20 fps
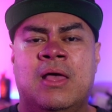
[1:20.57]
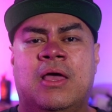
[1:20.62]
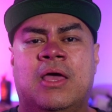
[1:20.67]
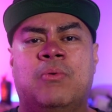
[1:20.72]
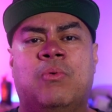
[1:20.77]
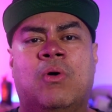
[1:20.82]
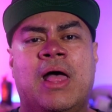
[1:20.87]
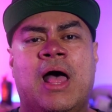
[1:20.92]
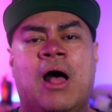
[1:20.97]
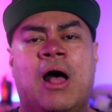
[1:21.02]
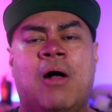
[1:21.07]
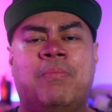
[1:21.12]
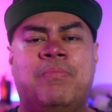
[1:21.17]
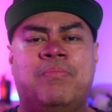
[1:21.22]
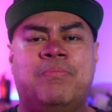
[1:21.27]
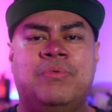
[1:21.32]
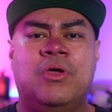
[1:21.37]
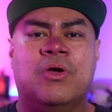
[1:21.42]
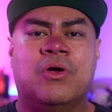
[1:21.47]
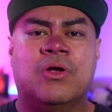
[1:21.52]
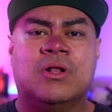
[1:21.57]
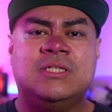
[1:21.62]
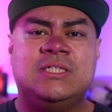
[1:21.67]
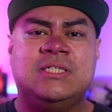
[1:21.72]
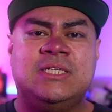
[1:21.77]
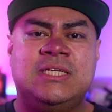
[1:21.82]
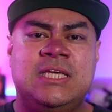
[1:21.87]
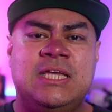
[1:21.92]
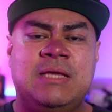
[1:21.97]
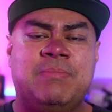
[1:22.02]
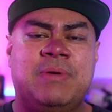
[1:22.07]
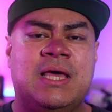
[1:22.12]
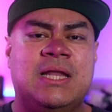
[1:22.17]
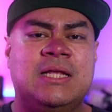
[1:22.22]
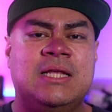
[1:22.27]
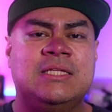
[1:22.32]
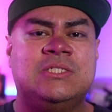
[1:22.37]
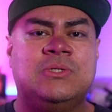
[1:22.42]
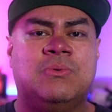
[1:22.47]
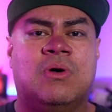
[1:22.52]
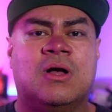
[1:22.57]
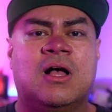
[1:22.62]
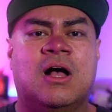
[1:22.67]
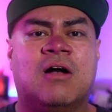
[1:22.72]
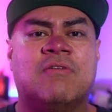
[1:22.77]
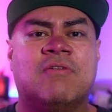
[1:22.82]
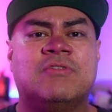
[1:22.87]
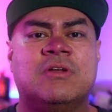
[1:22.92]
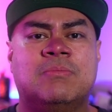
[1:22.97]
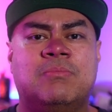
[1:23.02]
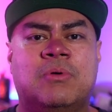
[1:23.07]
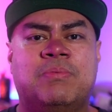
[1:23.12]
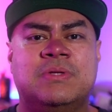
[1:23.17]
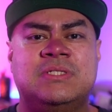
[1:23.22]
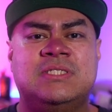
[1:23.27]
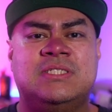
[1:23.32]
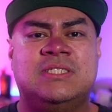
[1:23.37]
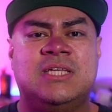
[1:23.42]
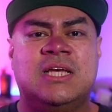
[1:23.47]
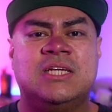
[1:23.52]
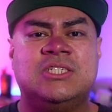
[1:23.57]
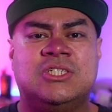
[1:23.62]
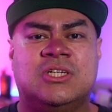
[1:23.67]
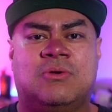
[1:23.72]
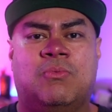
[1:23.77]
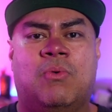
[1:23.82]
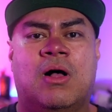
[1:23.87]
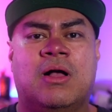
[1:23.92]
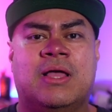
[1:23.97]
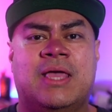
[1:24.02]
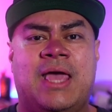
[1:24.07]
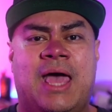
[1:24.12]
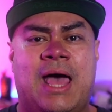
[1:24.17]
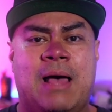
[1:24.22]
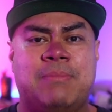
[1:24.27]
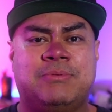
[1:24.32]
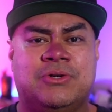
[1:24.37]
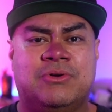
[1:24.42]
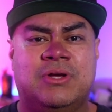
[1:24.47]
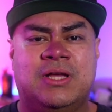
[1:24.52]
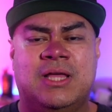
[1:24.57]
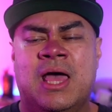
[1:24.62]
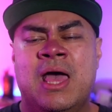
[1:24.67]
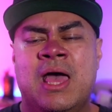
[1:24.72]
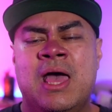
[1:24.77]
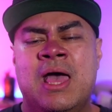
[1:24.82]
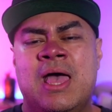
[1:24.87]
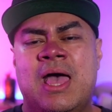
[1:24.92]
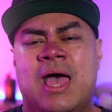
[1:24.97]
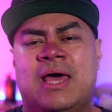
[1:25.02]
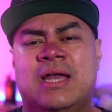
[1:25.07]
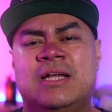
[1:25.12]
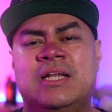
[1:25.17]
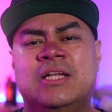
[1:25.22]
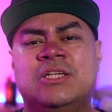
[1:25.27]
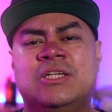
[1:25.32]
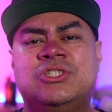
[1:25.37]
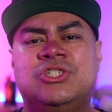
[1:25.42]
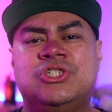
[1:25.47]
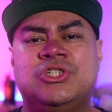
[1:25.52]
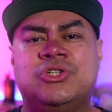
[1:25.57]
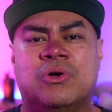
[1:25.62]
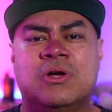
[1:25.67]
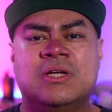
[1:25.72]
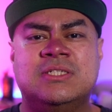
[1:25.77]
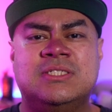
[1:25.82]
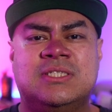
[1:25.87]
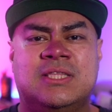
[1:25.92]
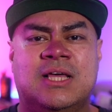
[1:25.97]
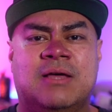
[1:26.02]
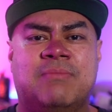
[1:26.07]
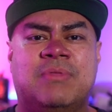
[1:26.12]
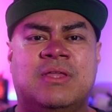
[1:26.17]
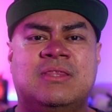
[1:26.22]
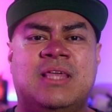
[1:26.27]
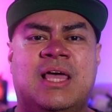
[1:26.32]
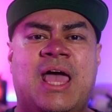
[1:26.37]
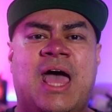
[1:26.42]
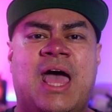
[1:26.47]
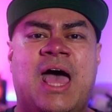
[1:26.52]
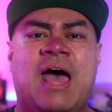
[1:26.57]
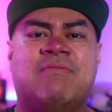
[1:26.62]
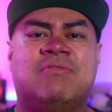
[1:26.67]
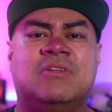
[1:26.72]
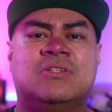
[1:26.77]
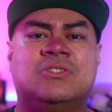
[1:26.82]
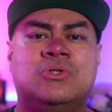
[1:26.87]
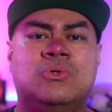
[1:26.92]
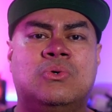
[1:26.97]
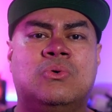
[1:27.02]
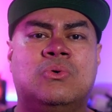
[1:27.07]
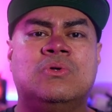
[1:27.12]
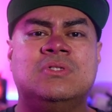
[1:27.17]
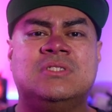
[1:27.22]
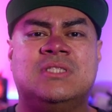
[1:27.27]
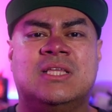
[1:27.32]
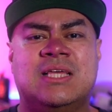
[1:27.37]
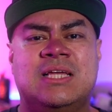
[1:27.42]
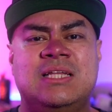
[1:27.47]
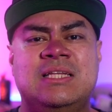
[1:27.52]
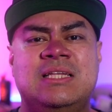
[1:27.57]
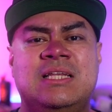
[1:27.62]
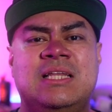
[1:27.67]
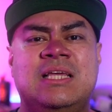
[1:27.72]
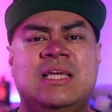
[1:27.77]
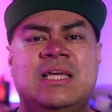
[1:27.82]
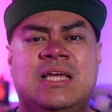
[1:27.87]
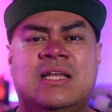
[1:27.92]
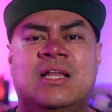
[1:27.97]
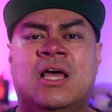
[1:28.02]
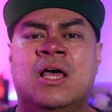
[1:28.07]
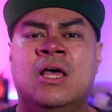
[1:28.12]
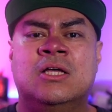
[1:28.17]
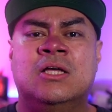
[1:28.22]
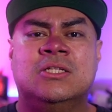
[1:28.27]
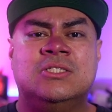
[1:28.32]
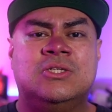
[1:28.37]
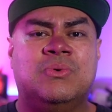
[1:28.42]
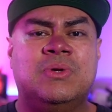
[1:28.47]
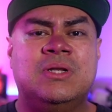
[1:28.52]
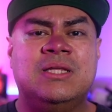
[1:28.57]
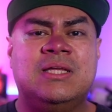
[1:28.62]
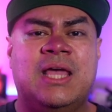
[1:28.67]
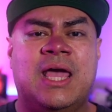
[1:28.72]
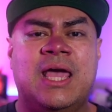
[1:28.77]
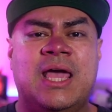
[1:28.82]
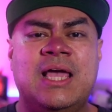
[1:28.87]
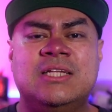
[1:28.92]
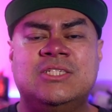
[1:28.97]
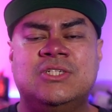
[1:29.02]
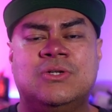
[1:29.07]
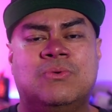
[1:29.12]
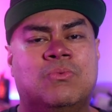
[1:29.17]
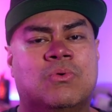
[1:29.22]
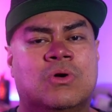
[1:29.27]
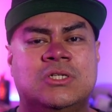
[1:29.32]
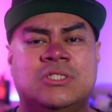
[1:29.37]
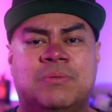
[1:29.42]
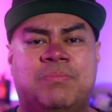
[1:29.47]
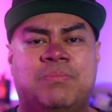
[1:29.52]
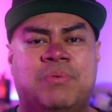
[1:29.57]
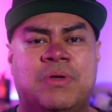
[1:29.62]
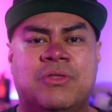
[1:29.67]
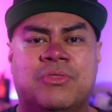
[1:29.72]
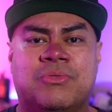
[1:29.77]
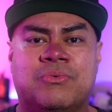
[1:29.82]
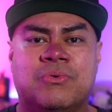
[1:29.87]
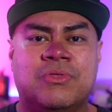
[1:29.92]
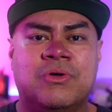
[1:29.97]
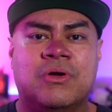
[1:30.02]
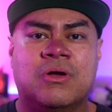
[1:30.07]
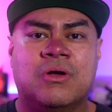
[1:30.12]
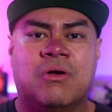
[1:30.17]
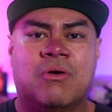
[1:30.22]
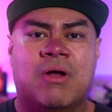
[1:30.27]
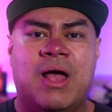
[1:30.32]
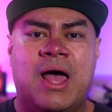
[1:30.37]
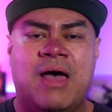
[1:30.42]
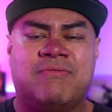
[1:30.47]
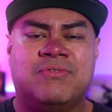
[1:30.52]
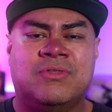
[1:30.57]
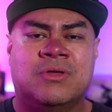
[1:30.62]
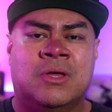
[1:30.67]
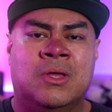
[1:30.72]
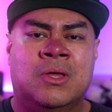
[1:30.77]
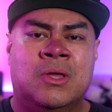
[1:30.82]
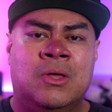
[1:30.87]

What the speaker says: it will help your team getting to a comfortable position while capturing, and it ensures them that they have the tools that they need to engage in worshiping through their craft.